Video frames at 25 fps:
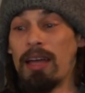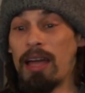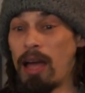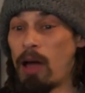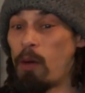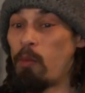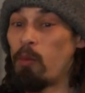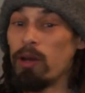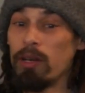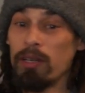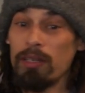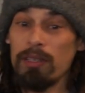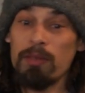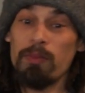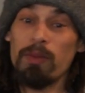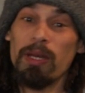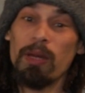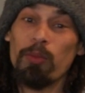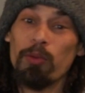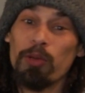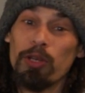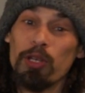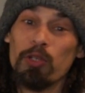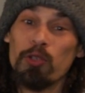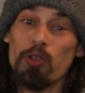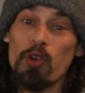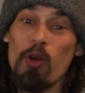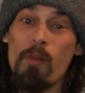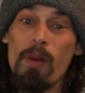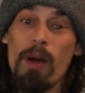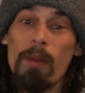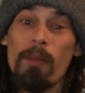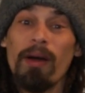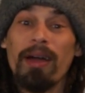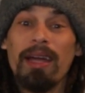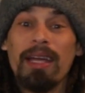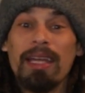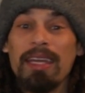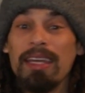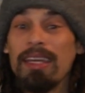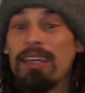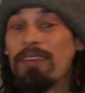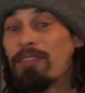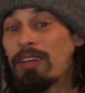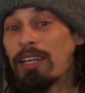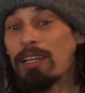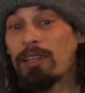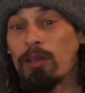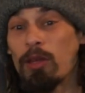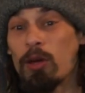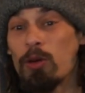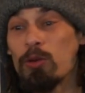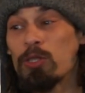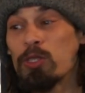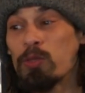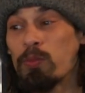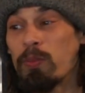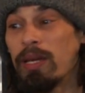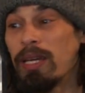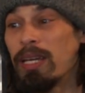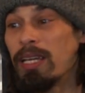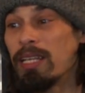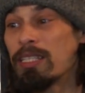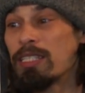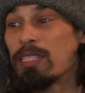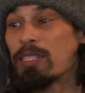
I want to be able to control my bike even at low speed,